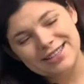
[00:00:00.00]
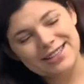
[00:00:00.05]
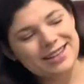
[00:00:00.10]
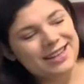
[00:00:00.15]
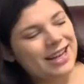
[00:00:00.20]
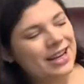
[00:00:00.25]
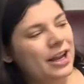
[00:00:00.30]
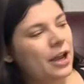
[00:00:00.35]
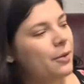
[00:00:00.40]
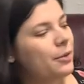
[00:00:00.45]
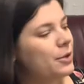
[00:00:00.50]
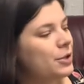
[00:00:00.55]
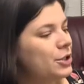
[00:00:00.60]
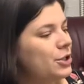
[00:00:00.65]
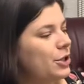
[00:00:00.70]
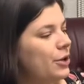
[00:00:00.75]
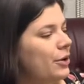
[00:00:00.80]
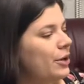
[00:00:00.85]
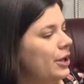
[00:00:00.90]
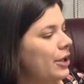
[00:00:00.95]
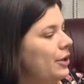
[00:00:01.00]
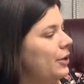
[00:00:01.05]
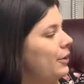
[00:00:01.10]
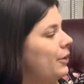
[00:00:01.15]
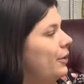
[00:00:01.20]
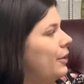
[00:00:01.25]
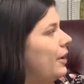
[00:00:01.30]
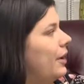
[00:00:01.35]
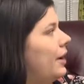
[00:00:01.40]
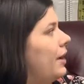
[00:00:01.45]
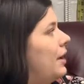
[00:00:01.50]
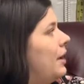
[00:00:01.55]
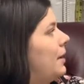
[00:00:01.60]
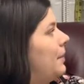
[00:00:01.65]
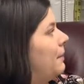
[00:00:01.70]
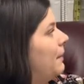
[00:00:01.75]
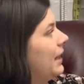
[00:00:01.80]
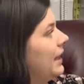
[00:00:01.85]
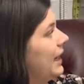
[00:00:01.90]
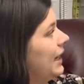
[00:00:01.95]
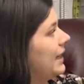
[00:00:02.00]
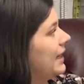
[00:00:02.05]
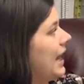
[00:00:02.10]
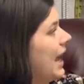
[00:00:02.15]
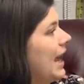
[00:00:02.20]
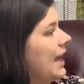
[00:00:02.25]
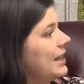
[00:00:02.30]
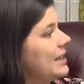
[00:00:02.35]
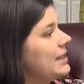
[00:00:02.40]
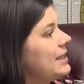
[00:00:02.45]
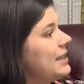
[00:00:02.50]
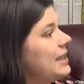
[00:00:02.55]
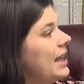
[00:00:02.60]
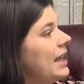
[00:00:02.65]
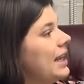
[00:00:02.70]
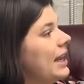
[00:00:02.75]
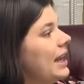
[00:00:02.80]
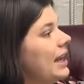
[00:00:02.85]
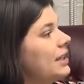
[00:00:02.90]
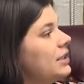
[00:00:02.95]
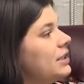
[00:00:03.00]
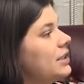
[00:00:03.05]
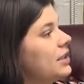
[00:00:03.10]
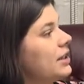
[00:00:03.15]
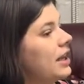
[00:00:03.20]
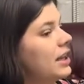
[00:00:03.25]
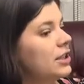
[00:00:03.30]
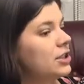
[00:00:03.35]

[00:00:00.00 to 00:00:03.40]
then I will show you my knickknacks and then